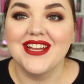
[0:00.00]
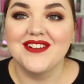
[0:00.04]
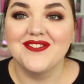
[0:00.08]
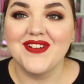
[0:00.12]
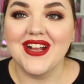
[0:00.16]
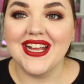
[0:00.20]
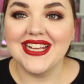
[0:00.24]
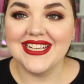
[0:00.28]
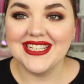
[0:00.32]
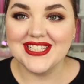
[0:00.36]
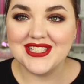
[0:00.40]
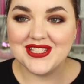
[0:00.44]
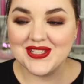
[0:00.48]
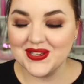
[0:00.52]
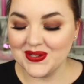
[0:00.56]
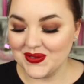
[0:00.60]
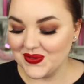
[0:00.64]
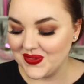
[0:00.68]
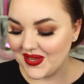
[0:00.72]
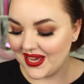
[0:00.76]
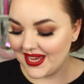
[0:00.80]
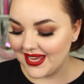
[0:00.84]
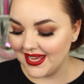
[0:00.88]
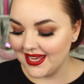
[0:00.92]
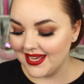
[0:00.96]
Right,
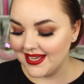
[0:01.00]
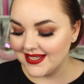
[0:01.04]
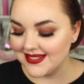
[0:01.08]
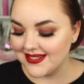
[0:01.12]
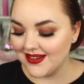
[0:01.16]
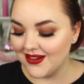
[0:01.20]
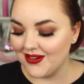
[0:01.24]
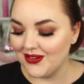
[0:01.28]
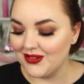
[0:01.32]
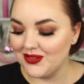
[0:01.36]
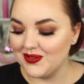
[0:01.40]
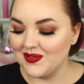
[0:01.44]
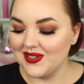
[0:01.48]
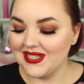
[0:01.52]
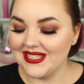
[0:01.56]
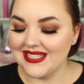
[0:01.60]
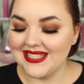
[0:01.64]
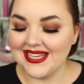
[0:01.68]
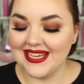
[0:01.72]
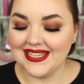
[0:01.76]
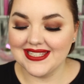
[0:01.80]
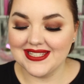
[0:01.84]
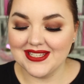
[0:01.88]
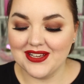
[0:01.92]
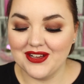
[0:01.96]
so that is all 3
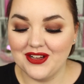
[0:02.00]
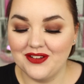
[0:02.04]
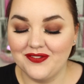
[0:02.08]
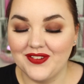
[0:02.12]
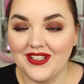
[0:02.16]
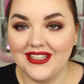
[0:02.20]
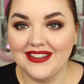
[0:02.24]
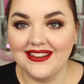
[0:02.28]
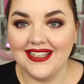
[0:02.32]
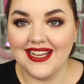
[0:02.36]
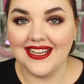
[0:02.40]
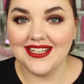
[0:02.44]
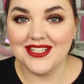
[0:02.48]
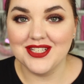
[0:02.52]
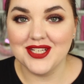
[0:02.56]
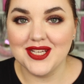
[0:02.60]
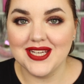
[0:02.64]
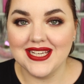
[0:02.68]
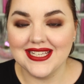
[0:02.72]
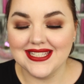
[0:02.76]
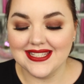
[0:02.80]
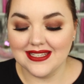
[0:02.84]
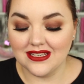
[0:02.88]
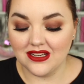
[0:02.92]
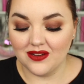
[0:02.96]
sets of
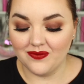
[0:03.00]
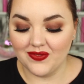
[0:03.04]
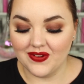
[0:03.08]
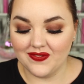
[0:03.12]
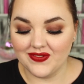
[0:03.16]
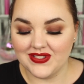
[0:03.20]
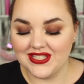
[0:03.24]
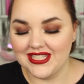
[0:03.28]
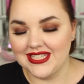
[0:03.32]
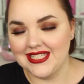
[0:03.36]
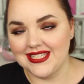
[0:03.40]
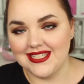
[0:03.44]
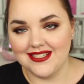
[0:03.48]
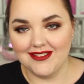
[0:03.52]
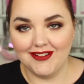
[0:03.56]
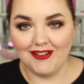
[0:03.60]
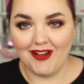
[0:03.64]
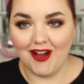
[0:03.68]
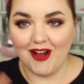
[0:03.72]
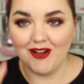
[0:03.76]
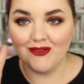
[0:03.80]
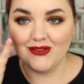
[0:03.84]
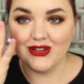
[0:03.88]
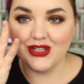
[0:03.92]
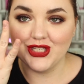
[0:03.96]
lashes, and I've obviously still
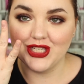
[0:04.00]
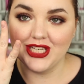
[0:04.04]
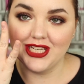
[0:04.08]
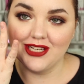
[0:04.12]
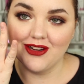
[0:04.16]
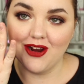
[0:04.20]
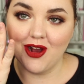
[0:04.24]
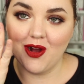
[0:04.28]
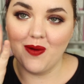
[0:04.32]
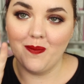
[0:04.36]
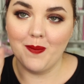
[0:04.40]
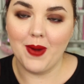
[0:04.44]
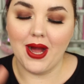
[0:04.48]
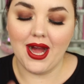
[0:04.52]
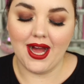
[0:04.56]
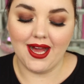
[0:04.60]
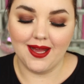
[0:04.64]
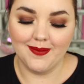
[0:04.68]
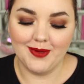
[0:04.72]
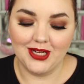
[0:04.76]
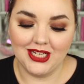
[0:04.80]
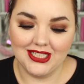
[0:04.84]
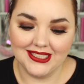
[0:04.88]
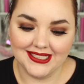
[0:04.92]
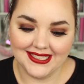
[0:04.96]
got Regina on my
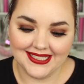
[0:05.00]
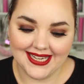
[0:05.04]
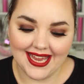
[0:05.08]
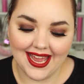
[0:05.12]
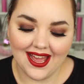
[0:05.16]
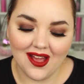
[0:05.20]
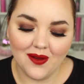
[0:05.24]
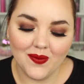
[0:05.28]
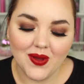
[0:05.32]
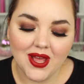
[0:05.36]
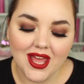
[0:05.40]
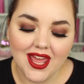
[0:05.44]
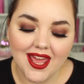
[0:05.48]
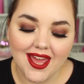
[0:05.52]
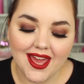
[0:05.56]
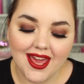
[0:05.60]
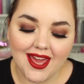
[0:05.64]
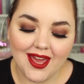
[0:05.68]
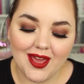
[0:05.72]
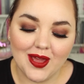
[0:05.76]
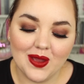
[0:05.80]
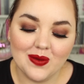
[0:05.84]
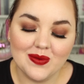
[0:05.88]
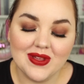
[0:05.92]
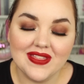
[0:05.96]
eyeballs now.
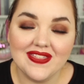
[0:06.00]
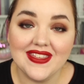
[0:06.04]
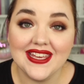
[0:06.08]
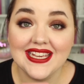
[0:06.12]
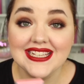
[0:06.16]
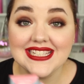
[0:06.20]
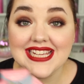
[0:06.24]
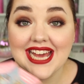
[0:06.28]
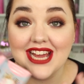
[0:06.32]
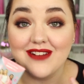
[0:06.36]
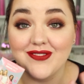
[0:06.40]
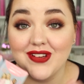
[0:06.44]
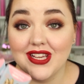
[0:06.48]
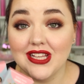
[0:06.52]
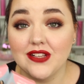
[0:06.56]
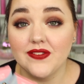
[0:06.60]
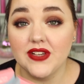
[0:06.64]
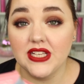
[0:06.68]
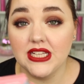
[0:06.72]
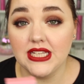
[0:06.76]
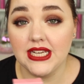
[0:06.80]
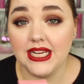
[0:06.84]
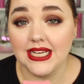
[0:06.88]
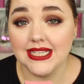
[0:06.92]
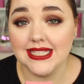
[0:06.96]
These are really,
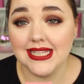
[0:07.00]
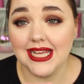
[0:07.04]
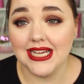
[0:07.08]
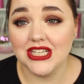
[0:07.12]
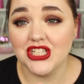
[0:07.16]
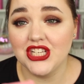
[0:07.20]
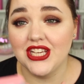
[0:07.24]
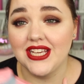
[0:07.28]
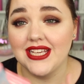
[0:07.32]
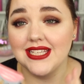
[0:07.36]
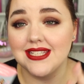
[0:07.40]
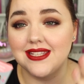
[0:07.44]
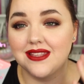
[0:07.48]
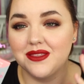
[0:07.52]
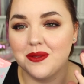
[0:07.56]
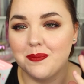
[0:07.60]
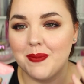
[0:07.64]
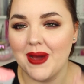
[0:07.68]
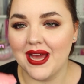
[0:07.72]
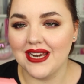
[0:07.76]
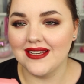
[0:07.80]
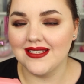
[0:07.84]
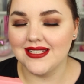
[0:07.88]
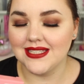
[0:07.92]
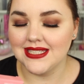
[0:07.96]
really nice lashes. The
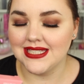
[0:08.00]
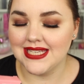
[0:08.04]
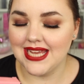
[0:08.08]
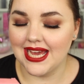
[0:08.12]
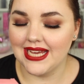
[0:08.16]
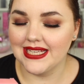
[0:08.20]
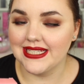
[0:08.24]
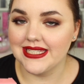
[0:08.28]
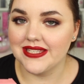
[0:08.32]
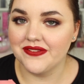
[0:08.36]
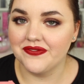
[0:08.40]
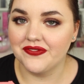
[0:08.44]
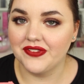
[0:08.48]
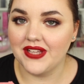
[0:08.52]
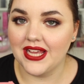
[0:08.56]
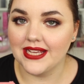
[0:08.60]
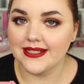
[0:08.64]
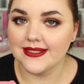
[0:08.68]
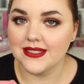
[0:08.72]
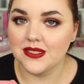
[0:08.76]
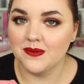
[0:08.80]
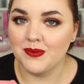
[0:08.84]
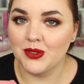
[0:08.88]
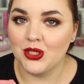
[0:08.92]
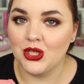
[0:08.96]
band is nice and
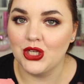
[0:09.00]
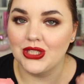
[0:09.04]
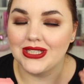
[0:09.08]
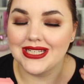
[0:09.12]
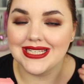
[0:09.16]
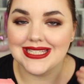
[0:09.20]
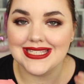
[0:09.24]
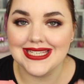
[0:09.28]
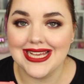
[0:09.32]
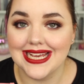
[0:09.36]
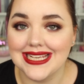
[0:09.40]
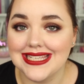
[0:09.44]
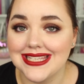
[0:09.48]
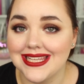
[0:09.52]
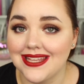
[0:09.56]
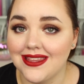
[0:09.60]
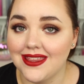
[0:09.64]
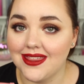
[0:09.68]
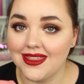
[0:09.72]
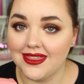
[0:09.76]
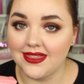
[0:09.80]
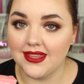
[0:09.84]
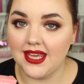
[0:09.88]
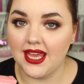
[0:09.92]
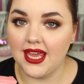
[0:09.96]
flexible. It's nice
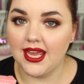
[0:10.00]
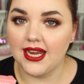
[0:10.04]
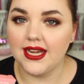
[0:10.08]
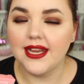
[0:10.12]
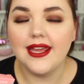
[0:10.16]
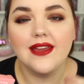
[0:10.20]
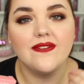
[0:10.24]
and thin.